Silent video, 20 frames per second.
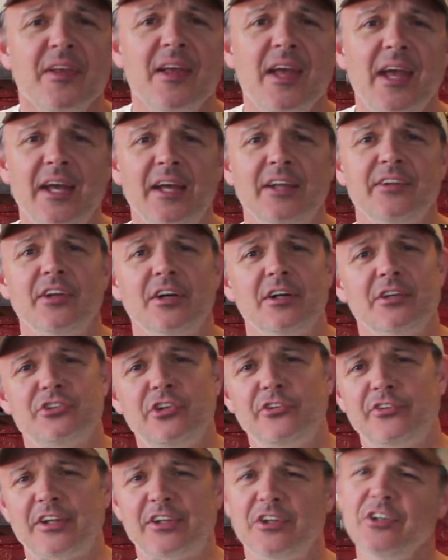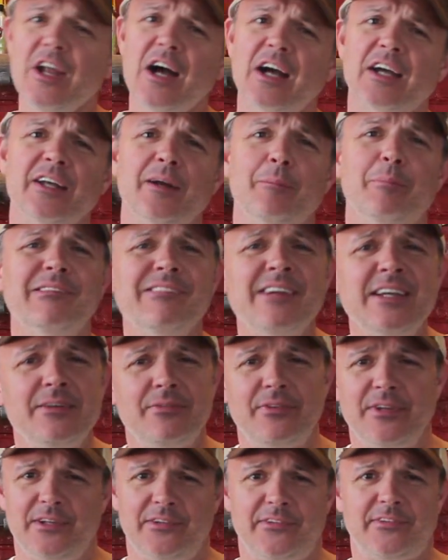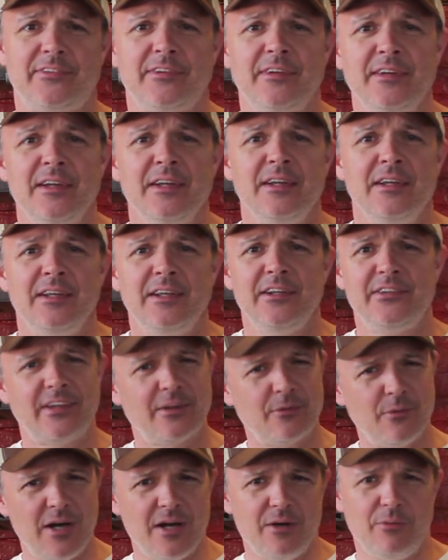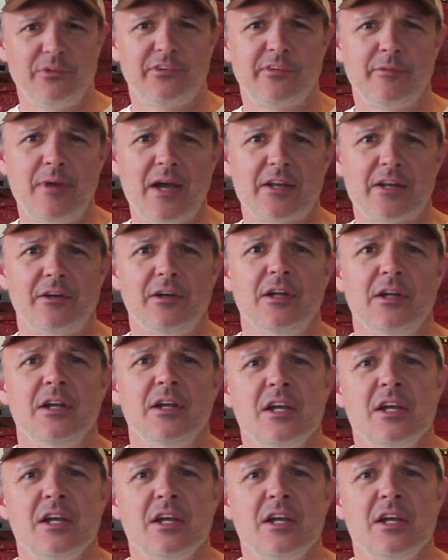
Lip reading: And she's like, "You're not going to believe this." He's like, "What? What's the matter?"